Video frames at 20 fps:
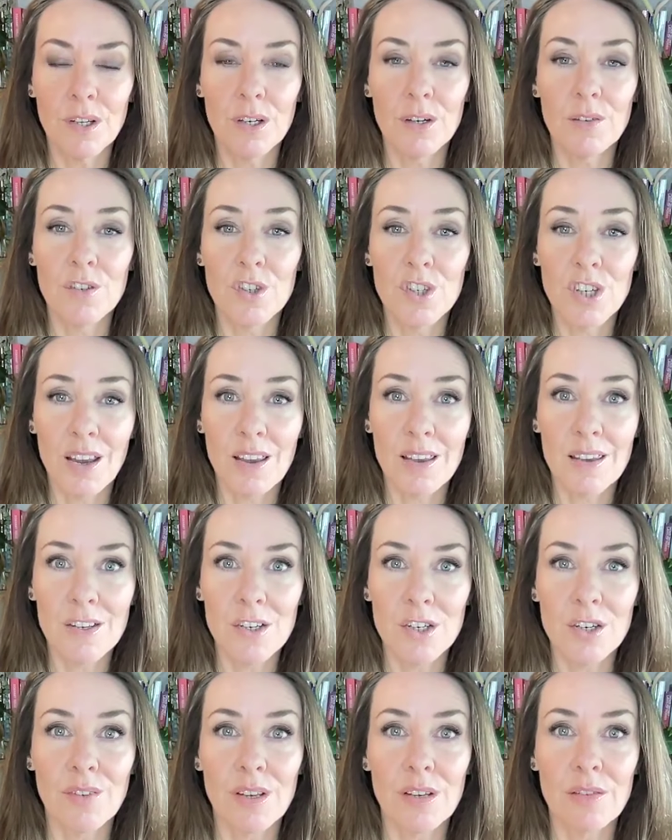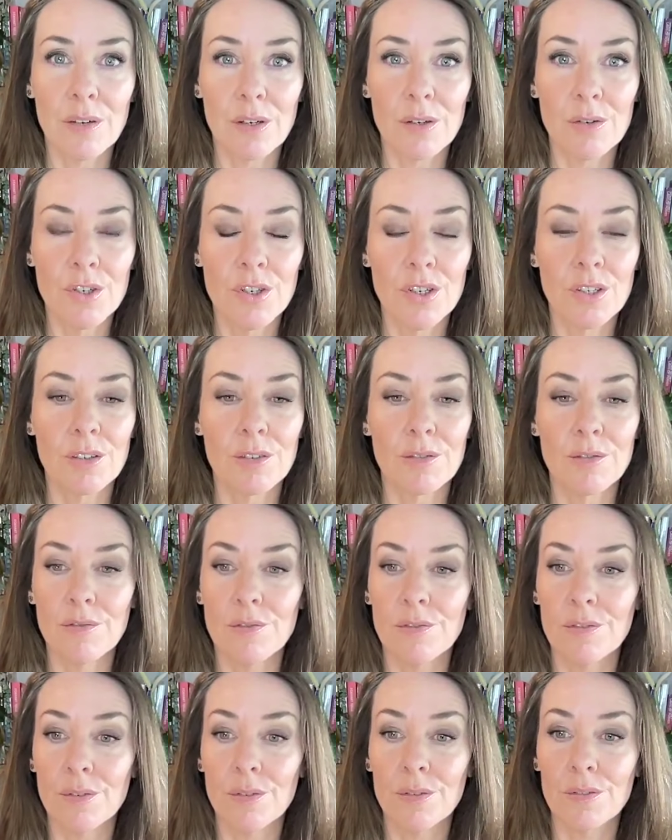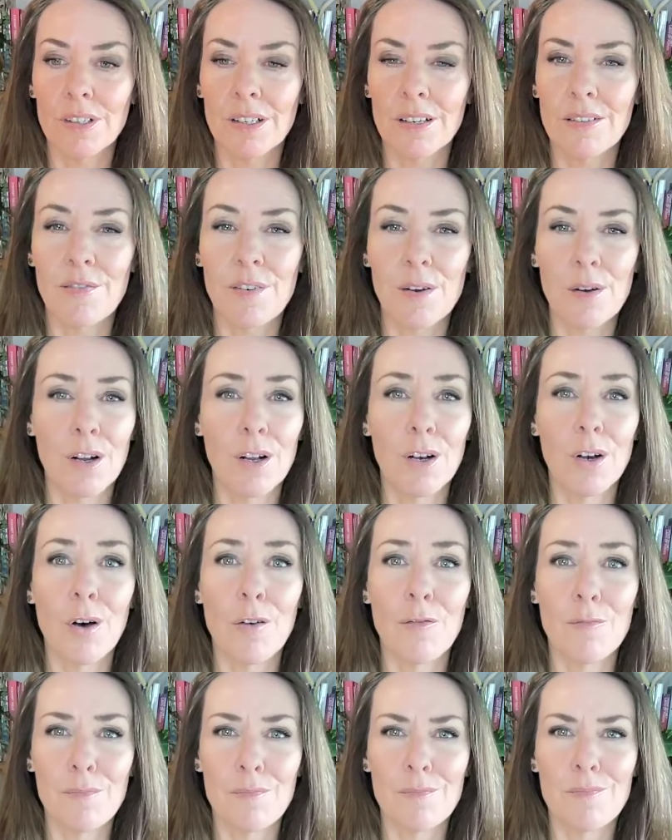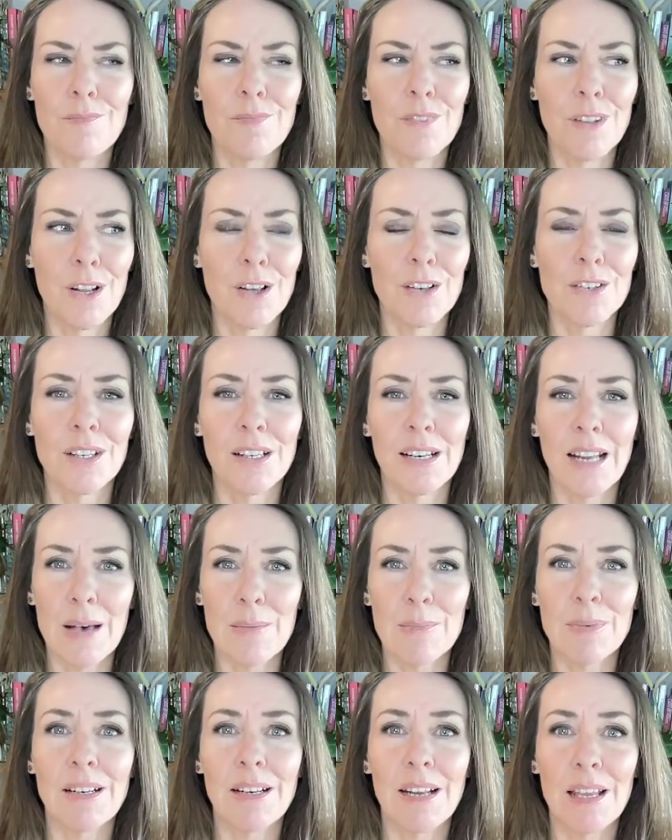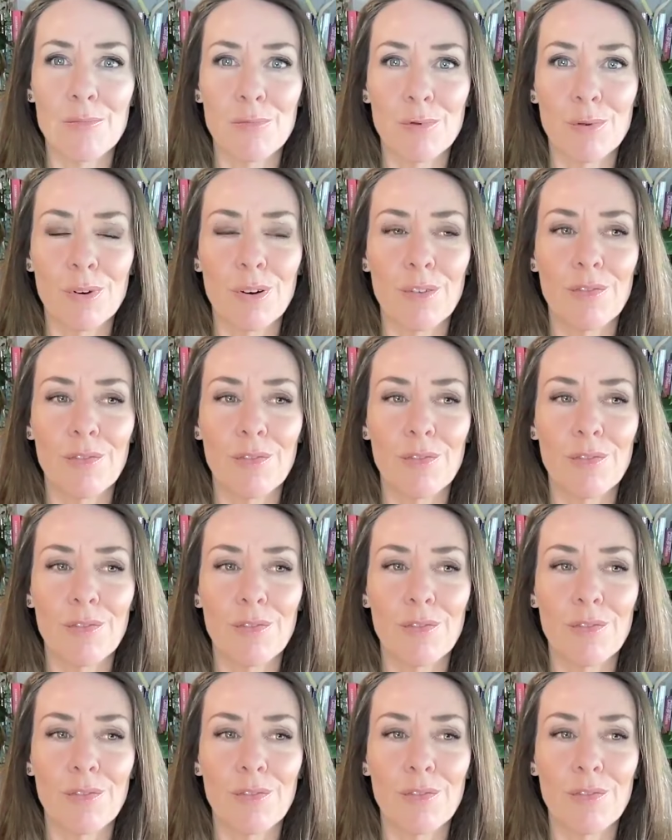of change, of evolution, I feel lots going to happen in April.